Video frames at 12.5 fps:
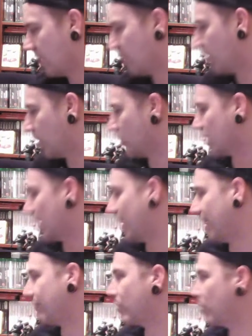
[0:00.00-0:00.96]
because I
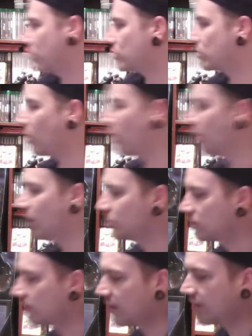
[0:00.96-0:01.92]
have got so much
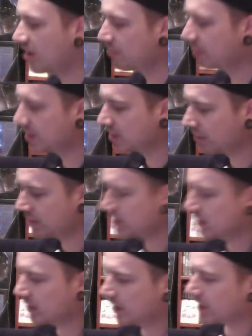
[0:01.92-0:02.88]
stuff that I picked up recently.